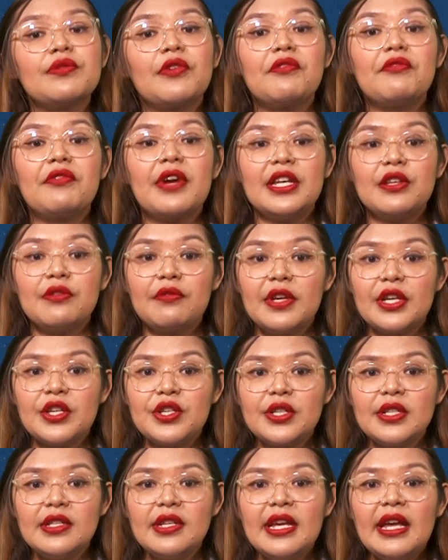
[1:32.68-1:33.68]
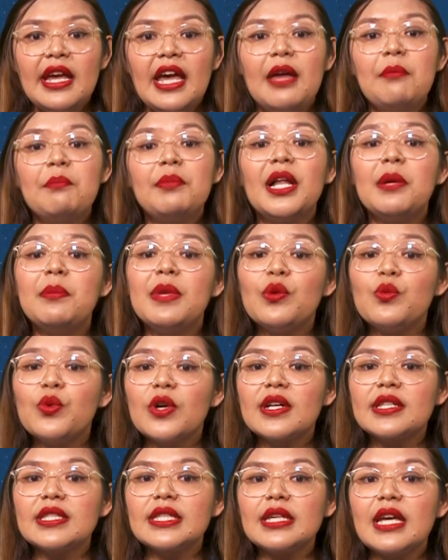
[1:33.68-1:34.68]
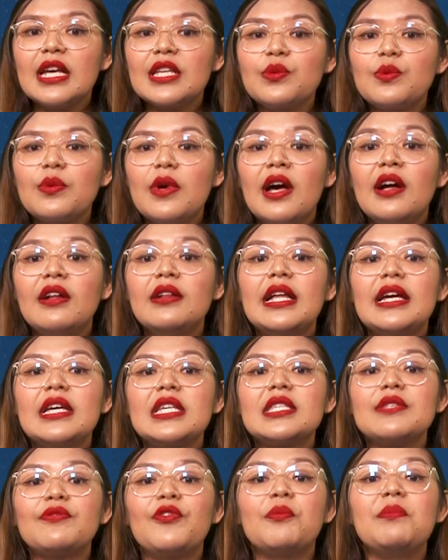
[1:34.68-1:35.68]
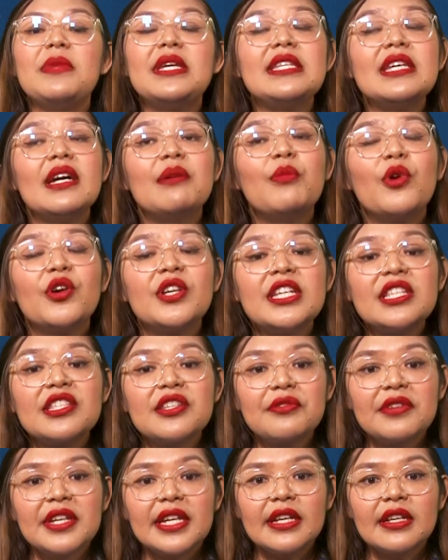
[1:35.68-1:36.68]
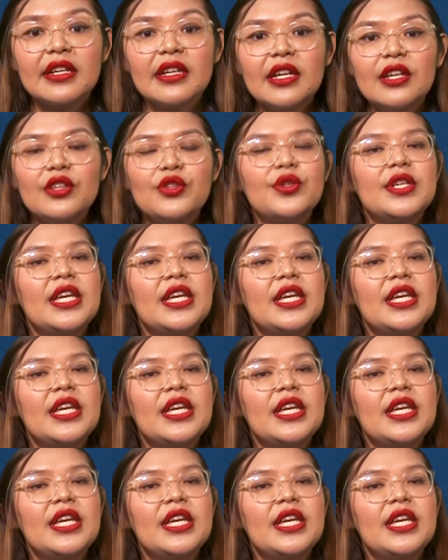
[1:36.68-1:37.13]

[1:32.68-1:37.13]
for renovation and plumbing works, as well as for media monitoring, to